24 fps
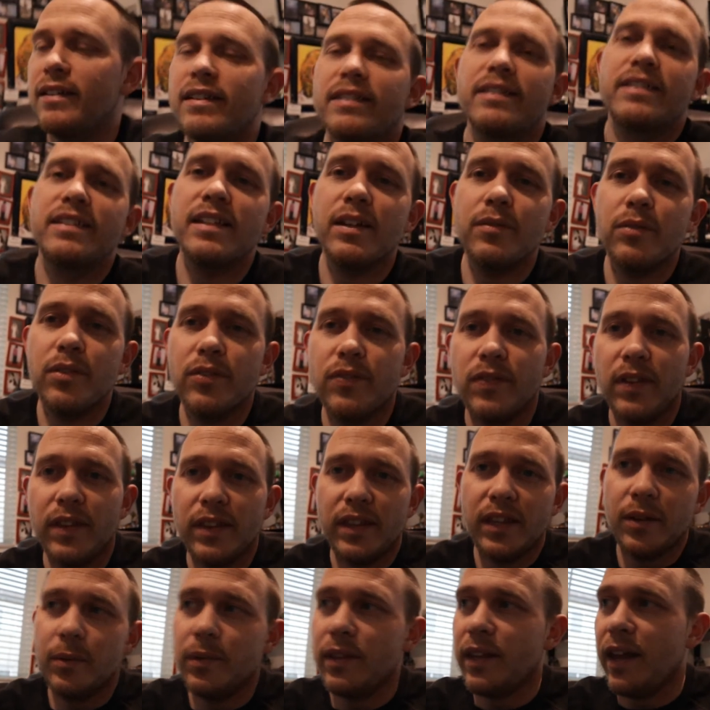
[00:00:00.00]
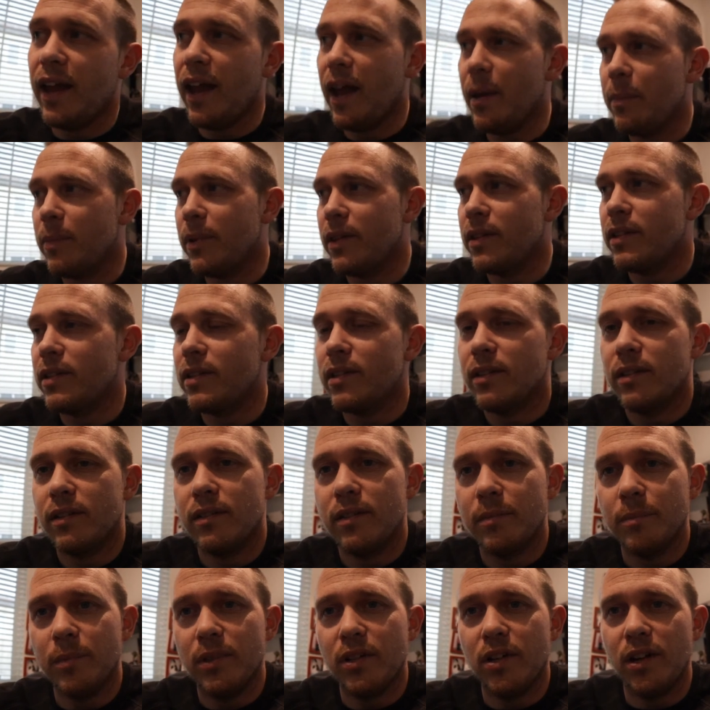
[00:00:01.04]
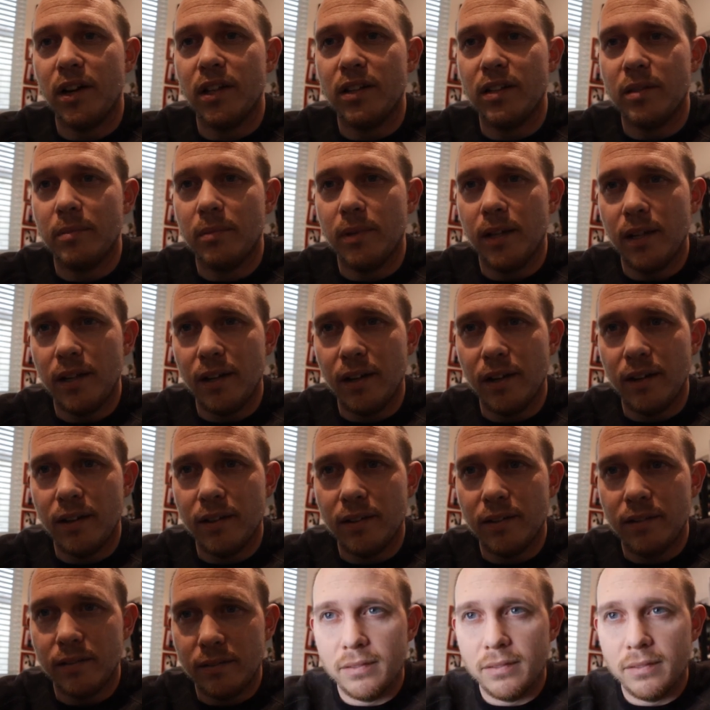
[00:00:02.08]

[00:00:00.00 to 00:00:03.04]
It's never a fun thing when that happens. Let me turn on some light here.